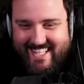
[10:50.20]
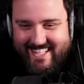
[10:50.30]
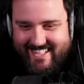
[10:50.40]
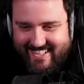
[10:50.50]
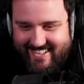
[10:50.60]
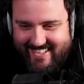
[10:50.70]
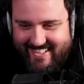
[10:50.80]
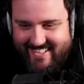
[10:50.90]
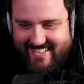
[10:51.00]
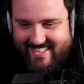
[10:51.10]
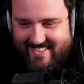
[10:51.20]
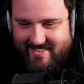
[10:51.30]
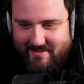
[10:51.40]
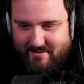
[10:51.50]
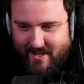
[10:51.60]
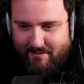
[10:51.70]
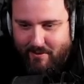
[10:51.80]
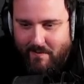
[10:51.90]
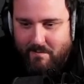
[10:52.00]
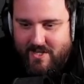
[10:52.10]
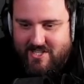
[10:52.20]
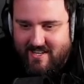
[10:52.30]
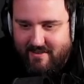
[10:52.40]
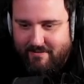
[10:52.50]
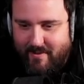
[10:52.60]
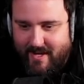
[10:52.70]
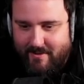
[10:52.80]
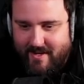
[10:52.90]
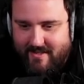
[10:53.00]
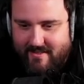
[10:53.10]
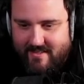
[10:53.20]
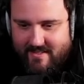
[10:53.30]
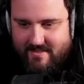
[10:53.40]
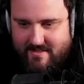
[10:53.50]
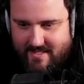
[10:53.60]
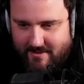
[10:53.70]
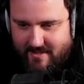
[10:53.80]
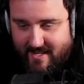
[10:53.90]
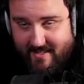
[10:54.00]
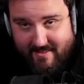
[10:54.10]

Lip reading: Okay. We have one wish left, by the way. See on the head, there